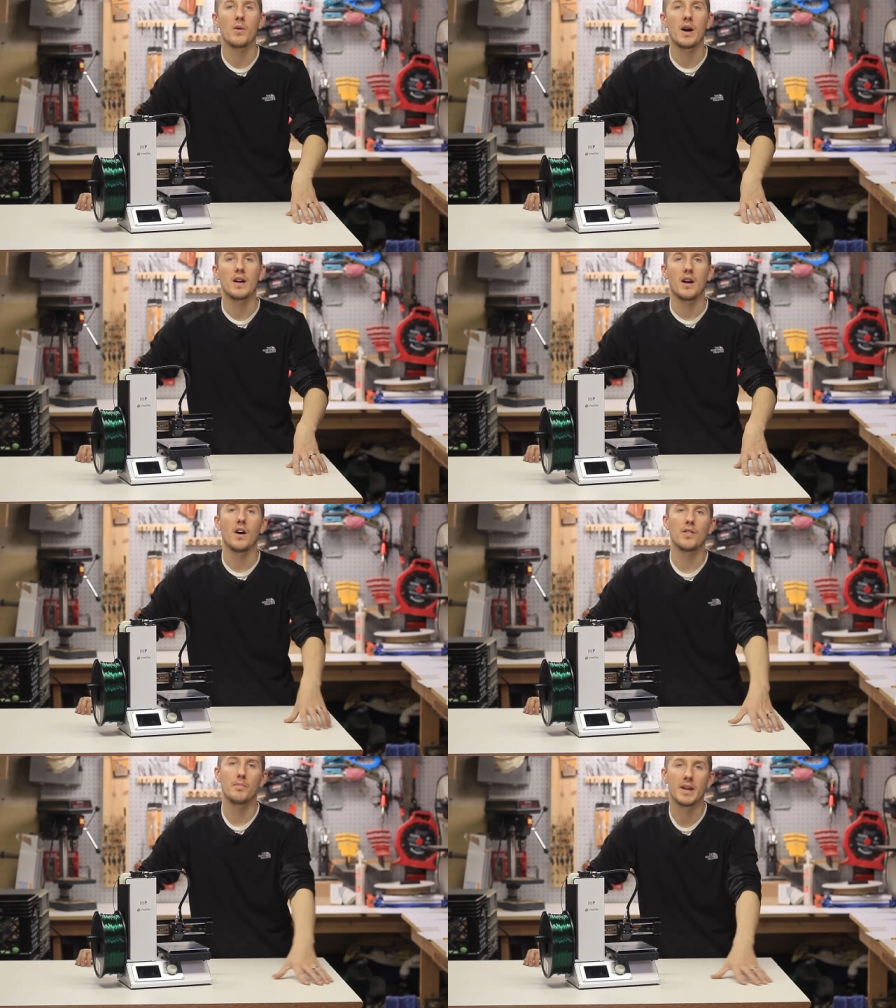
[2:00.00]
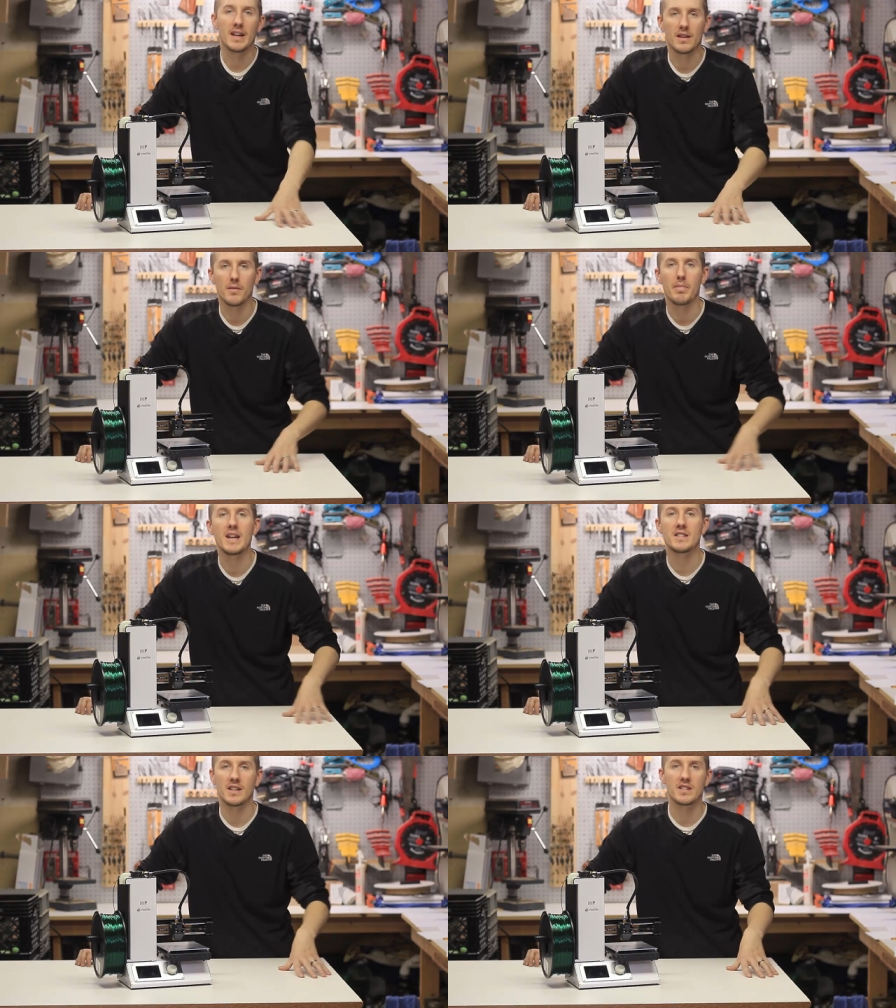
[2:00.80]
know how all the big the
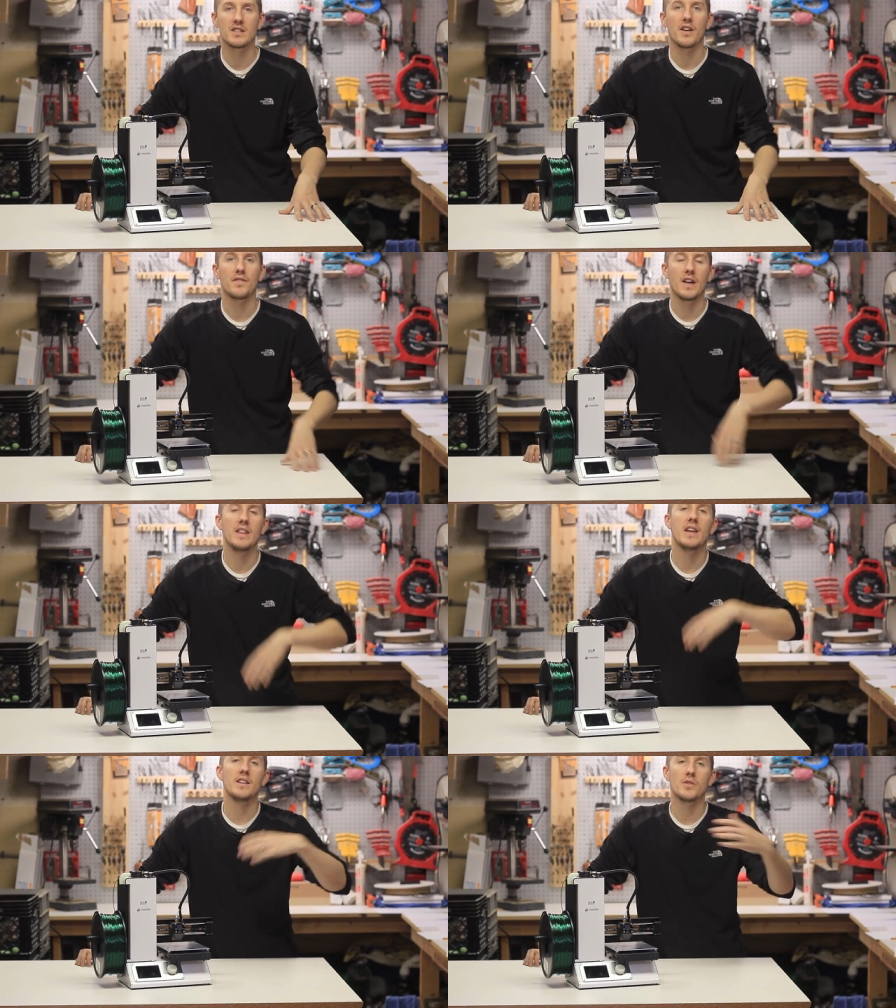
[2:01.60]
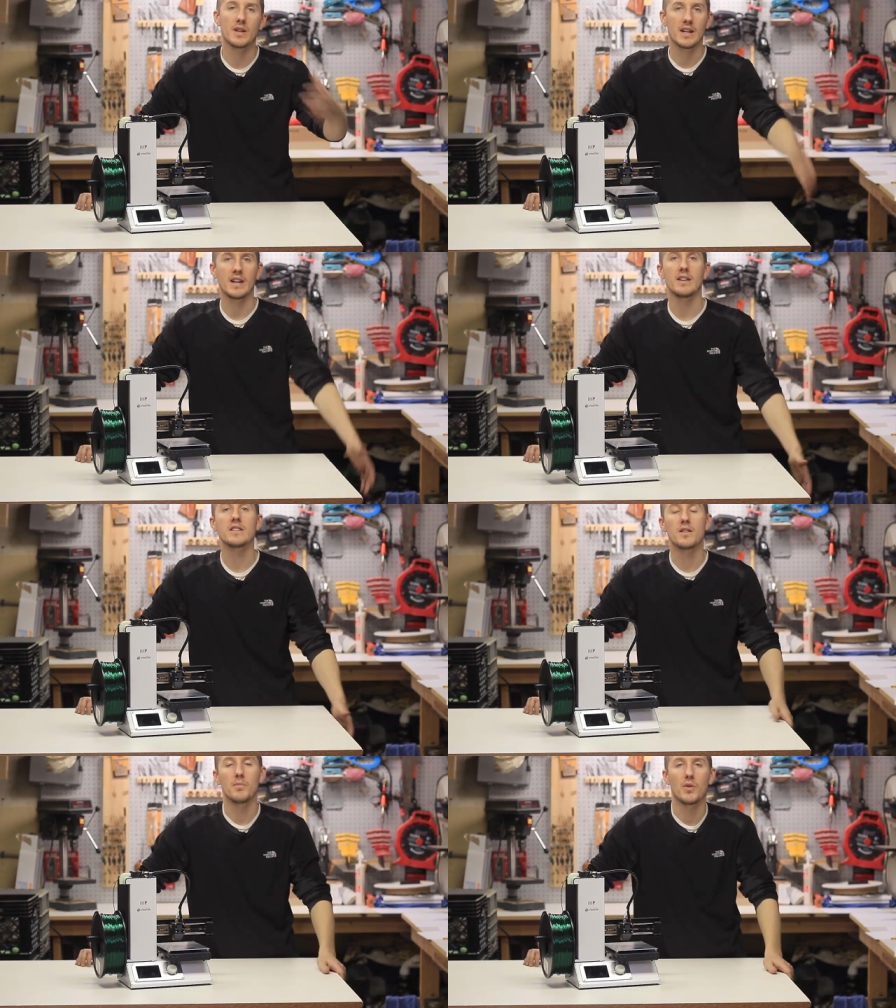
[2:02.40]
basic stuff and then you can get
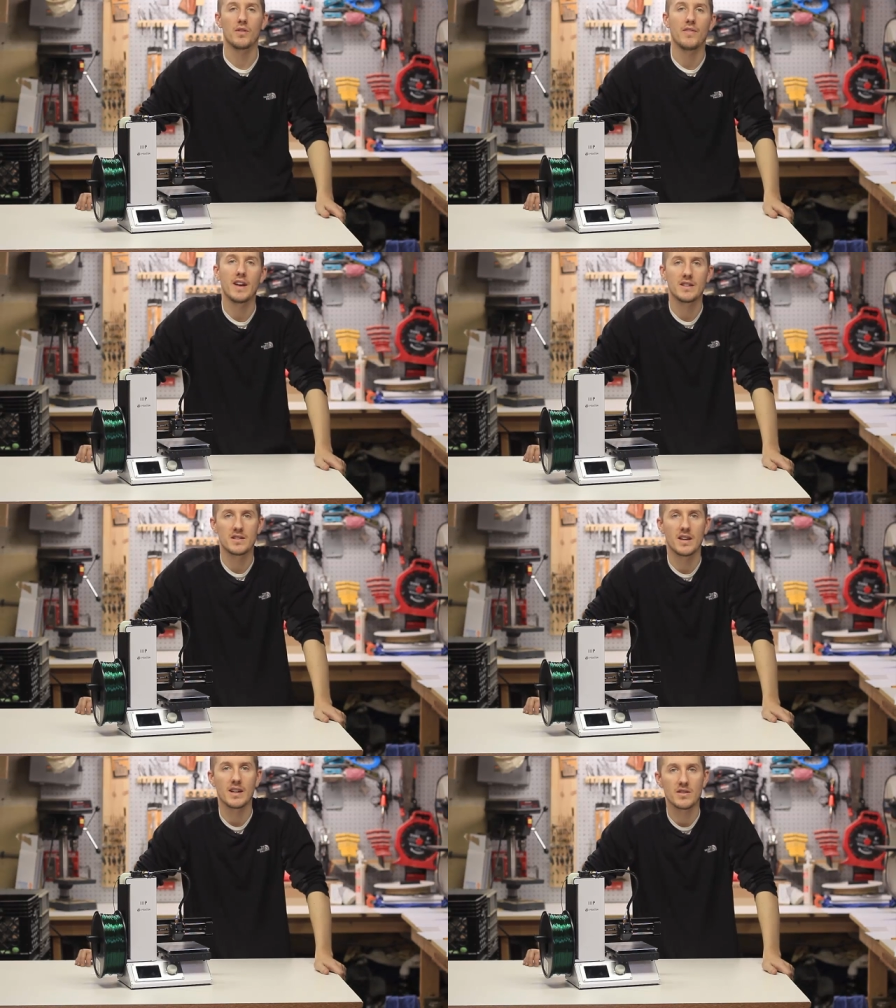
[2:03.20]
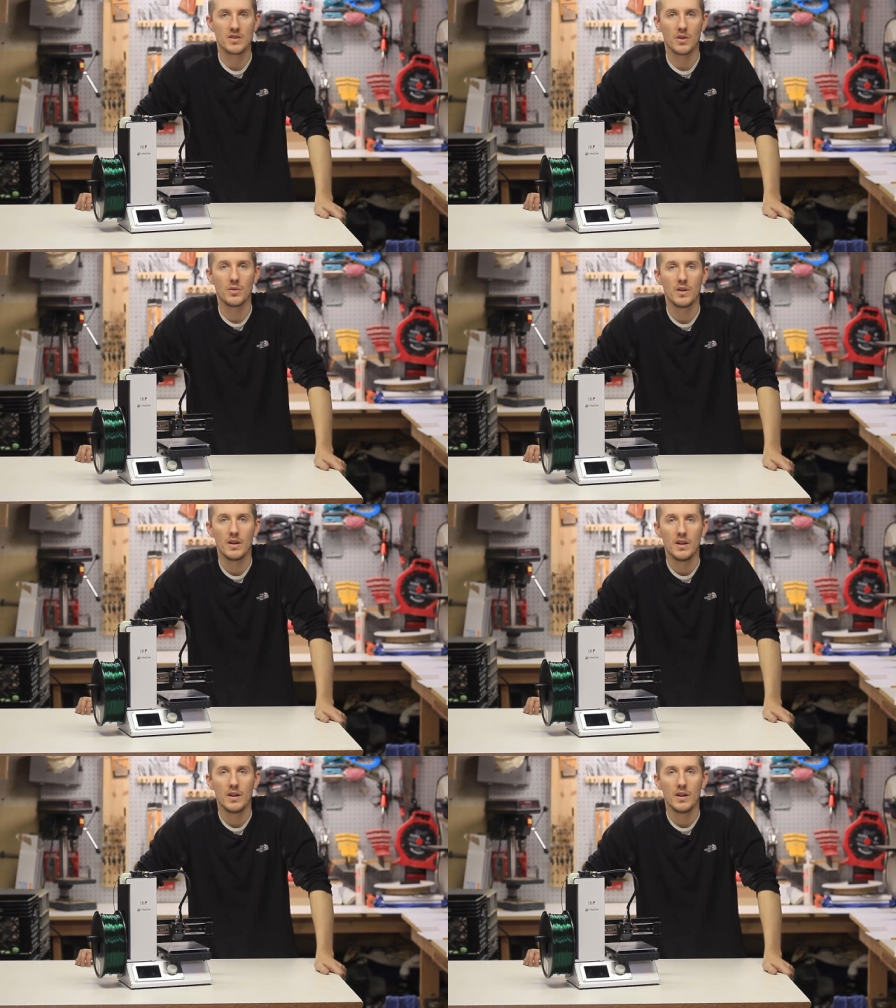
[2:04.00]
into the more advanced things so